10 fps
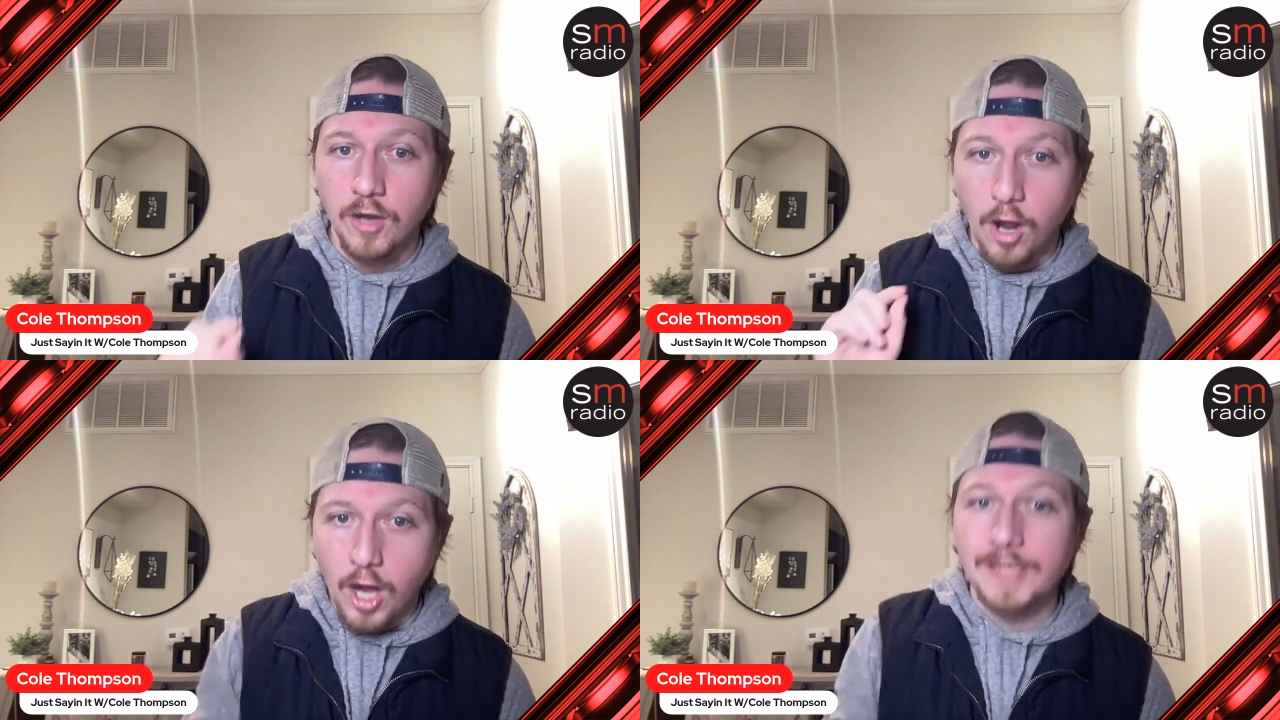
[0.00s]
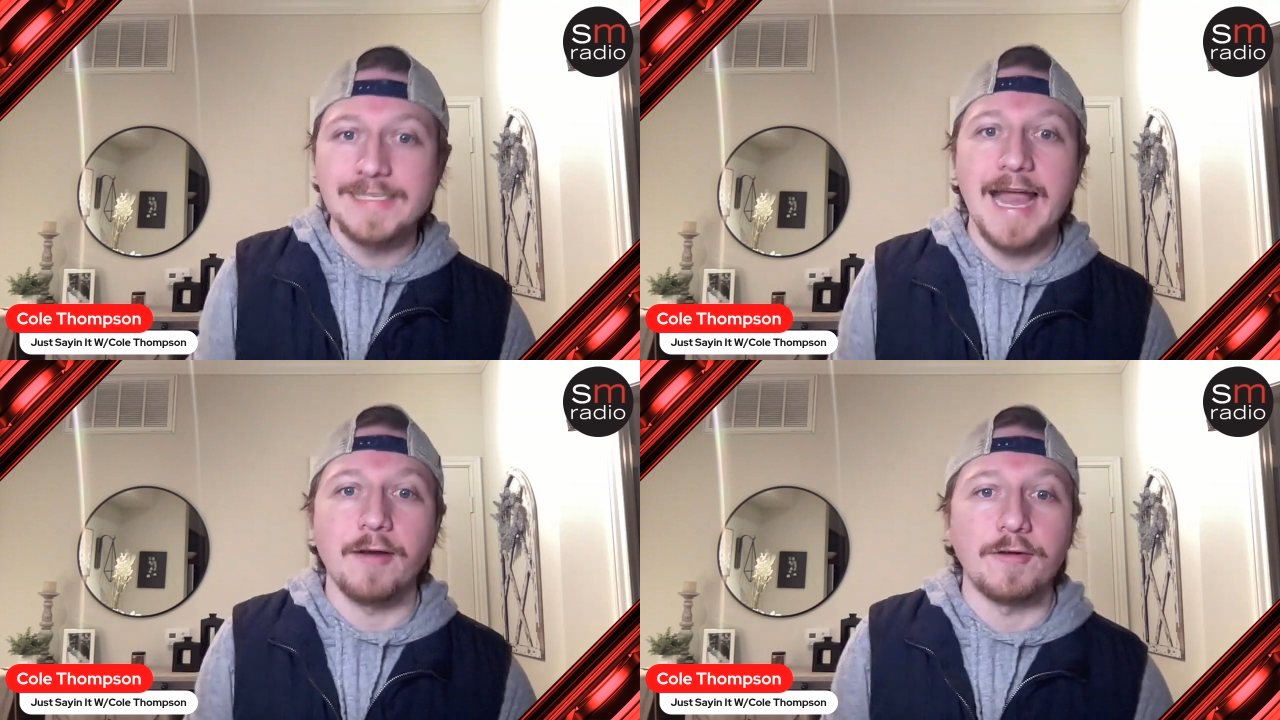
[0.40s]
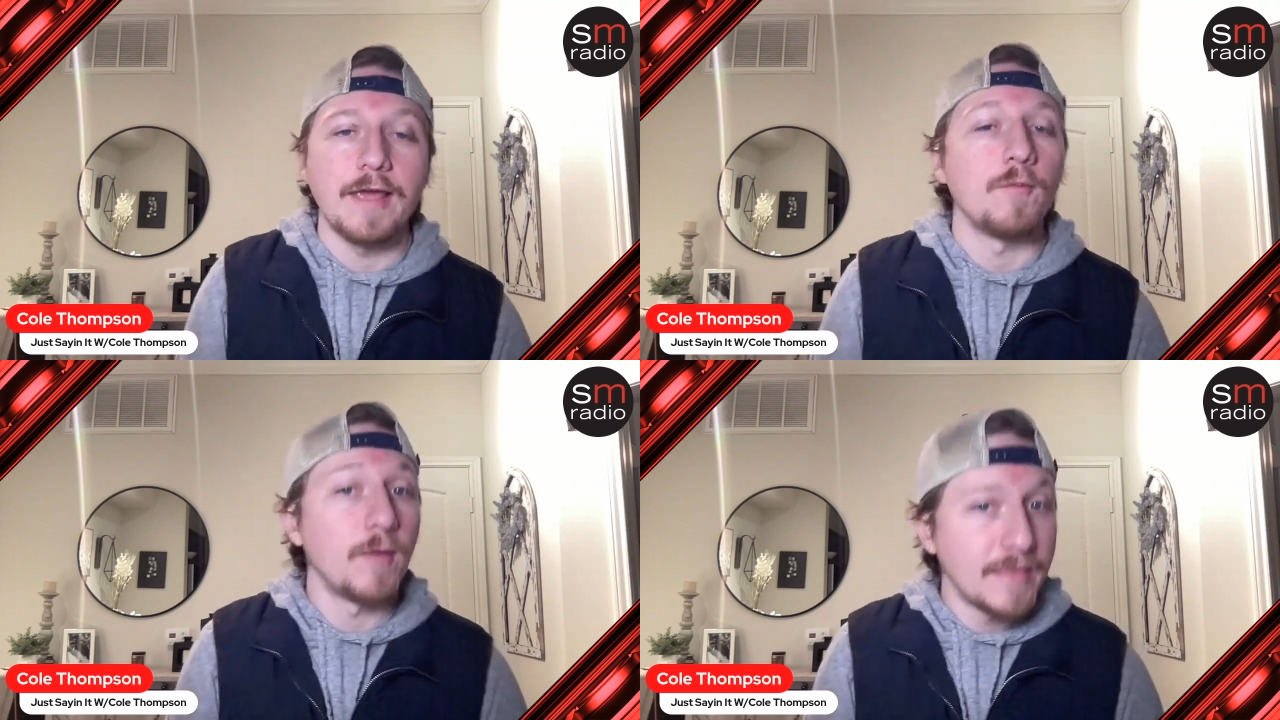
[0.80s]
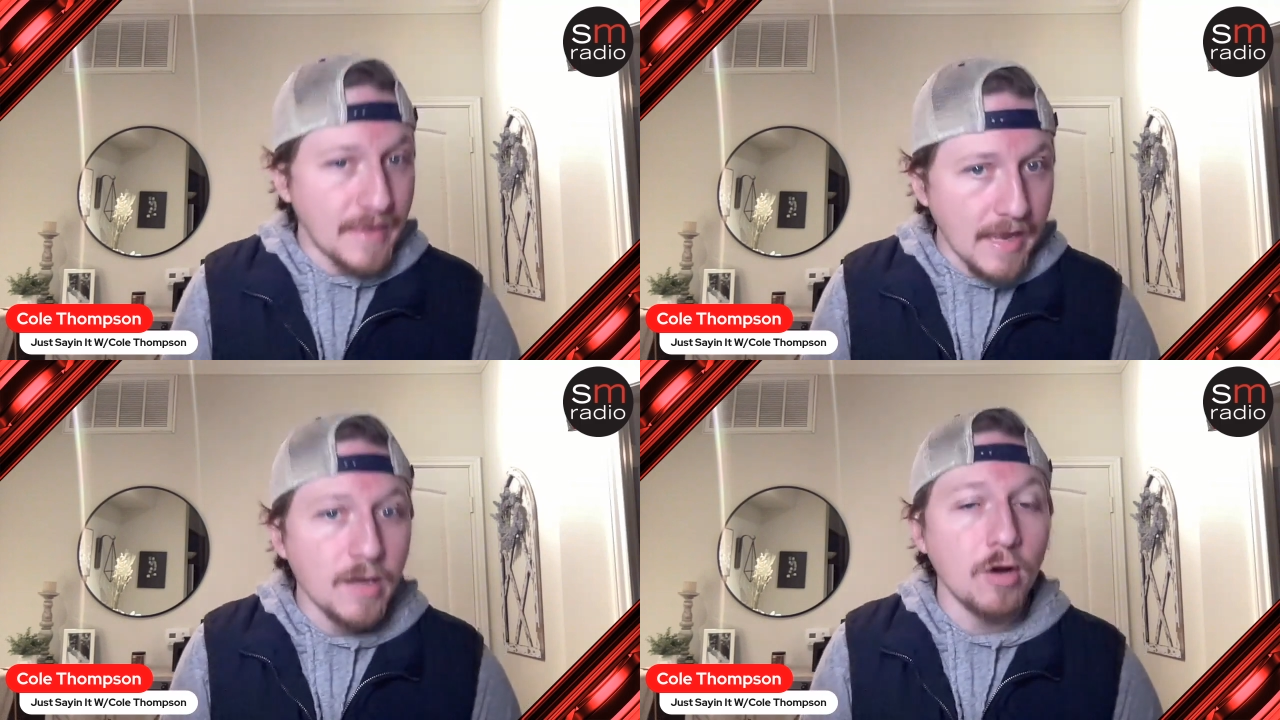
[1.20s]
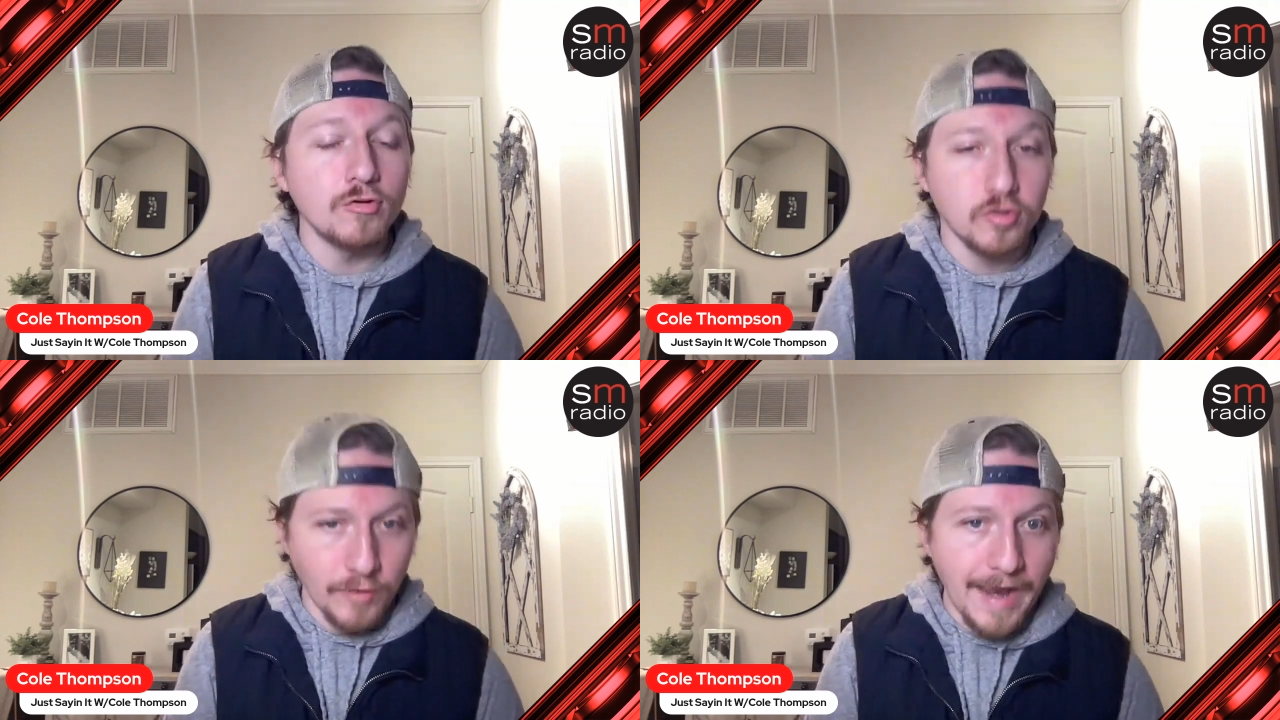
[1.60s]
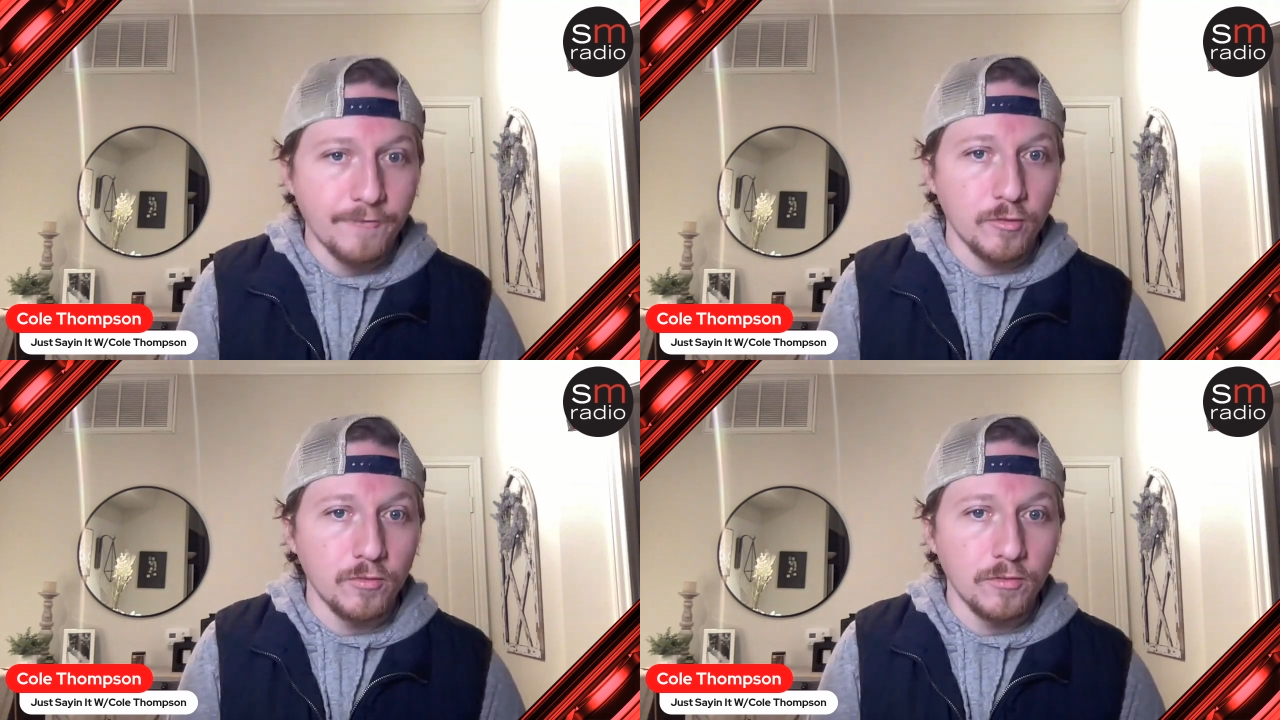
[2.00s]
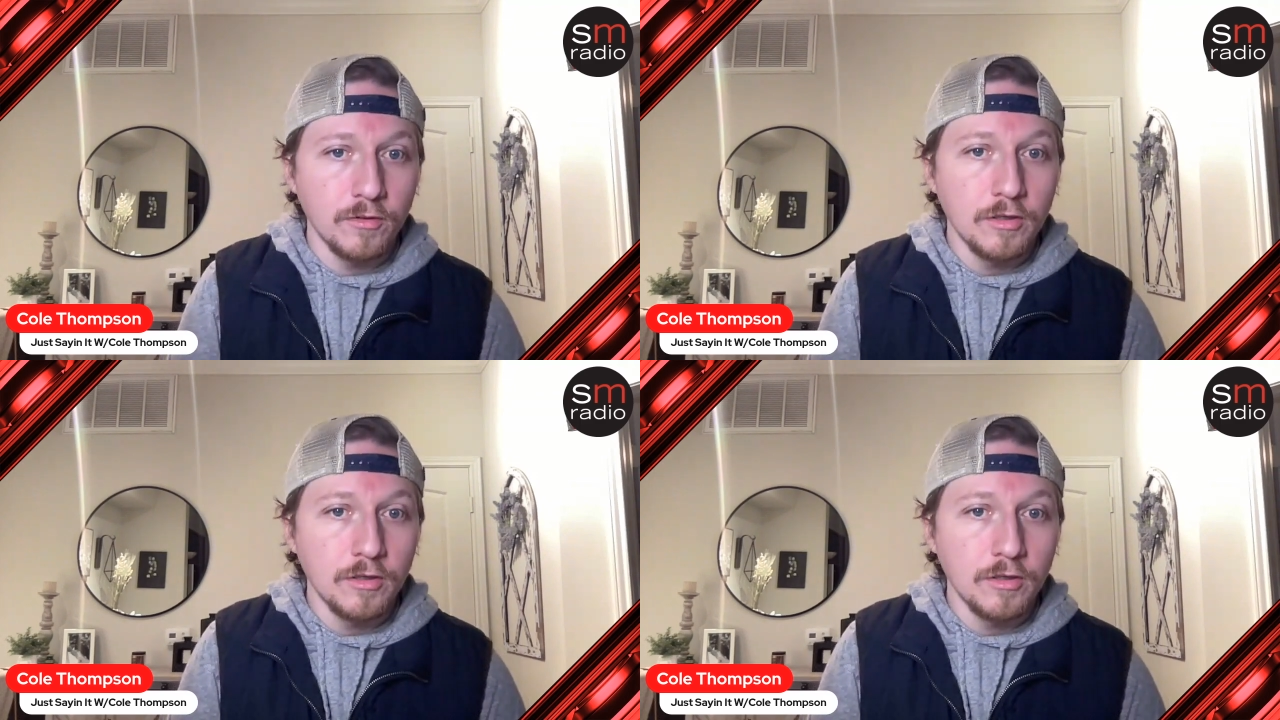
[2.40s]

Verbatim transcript: on Saturday when they go travel